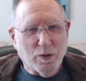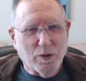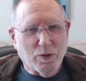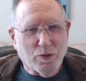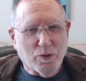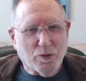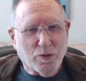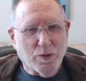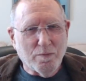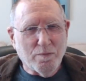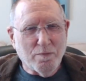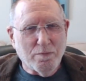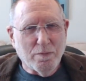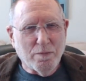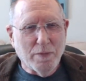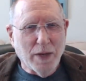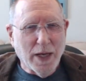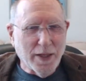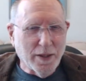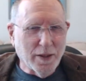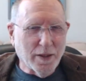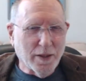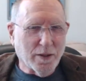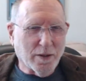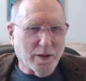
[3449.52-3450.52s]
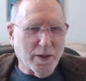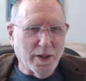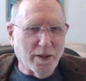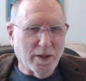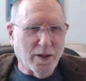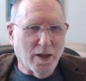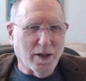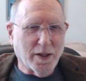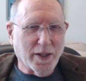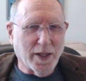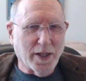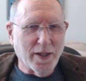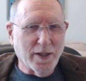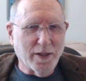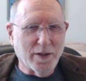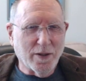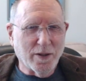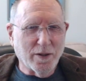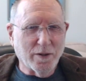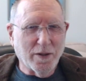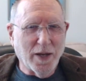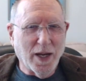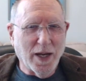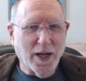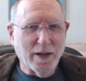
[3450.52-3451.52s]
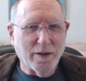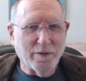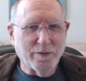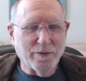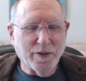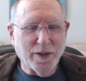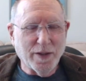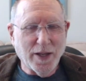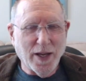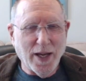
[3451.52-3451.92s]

tremendously lucky to have